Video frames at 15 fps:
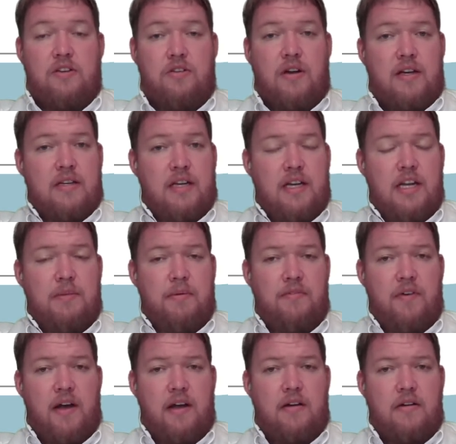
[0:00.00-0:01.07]
your identity
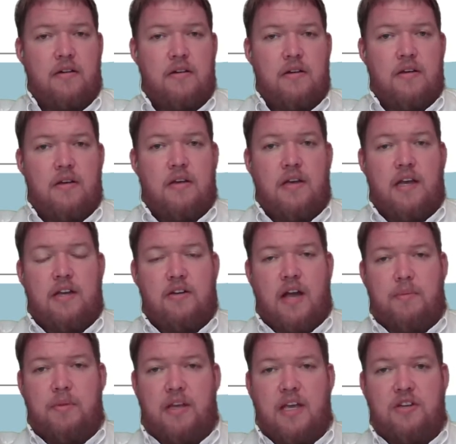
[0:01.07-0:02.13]
provider and your
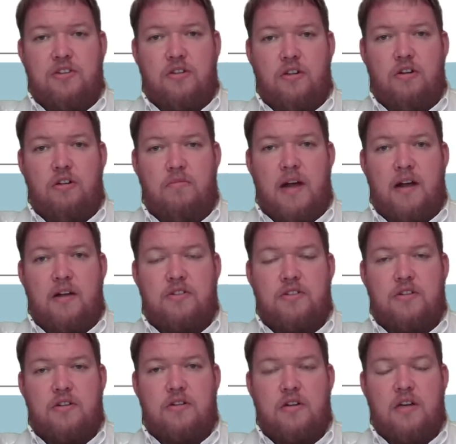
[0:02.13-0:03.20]
application load
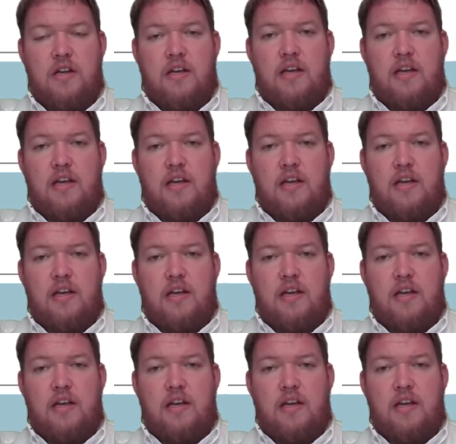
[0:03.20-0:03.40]
balancer.